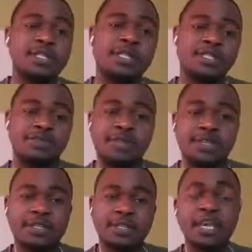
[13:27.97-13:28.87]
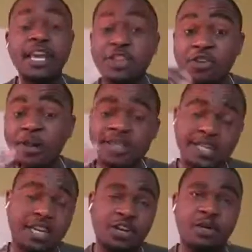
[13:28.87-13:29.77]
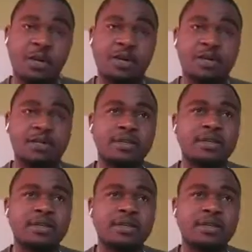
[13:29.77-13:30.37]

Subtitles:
in humanitarian work.